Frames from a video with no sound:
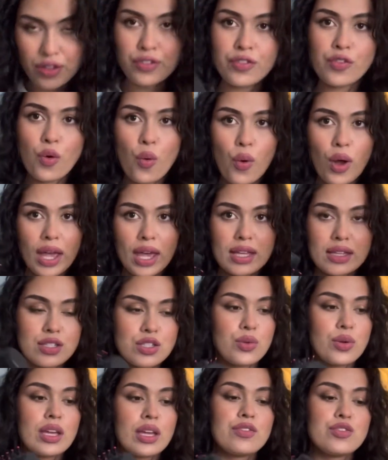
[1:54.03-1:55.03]
4 heads,
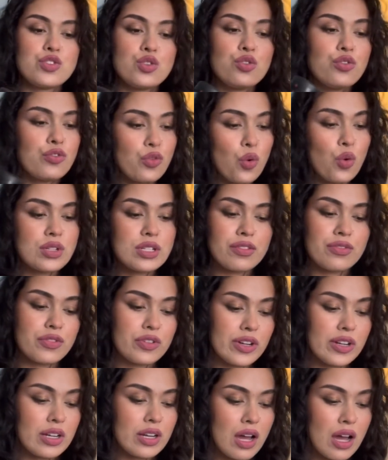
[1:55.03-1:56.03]
so it gives you 4
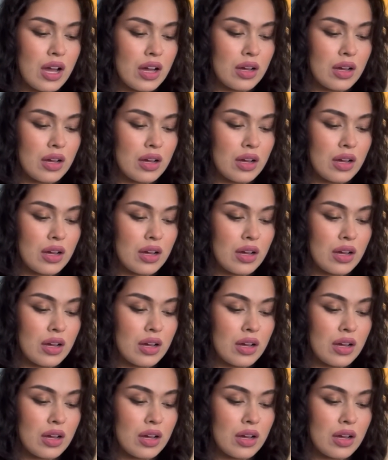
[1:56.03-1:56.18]
different